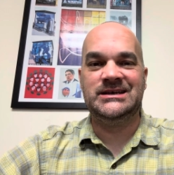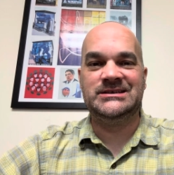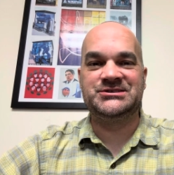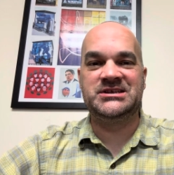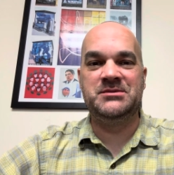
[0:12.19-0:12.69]

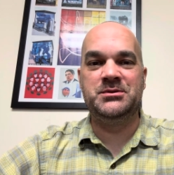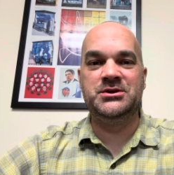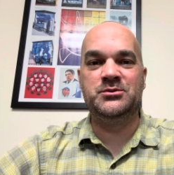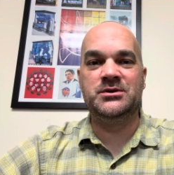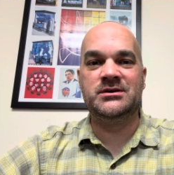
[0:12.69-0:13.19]
Just keeping
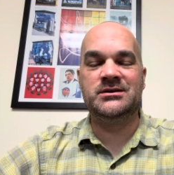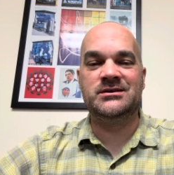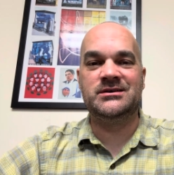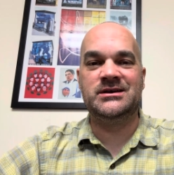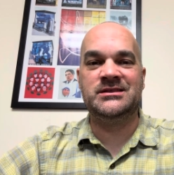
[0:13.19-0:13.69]
you
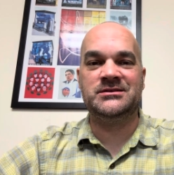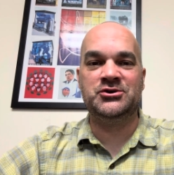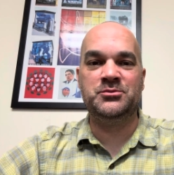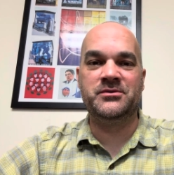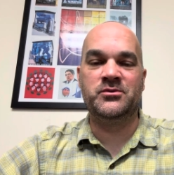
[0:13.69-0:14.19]
in the
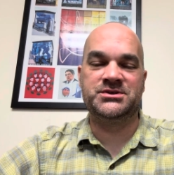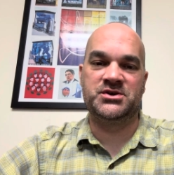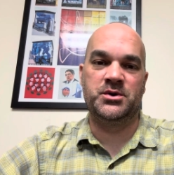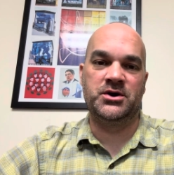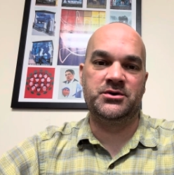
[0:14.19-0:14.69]
loop of what's
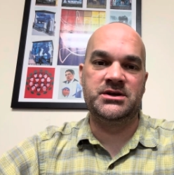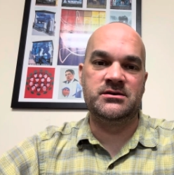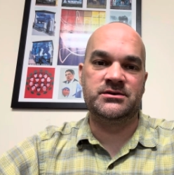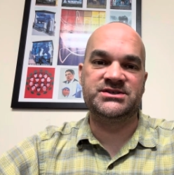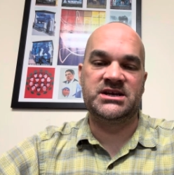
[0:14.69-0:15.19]
going on
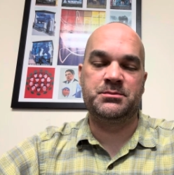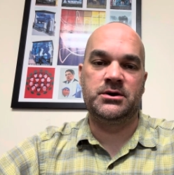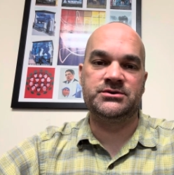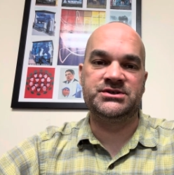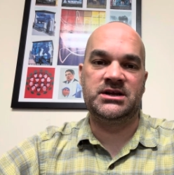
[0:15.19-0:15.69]
here at St.
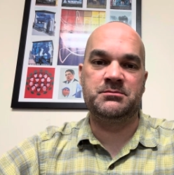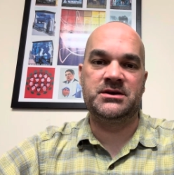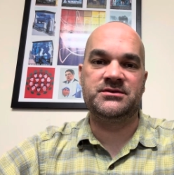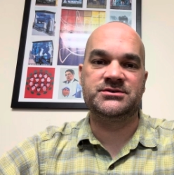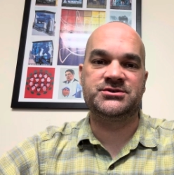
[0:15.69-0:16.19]
Paul's United
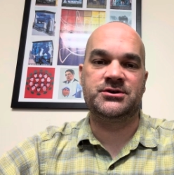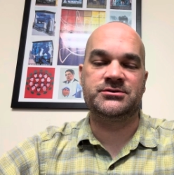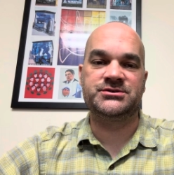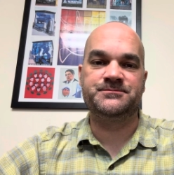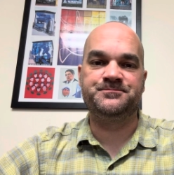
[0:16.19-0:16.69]
Methodist
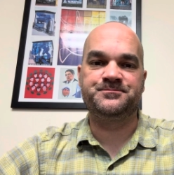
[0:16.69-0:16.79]
Church.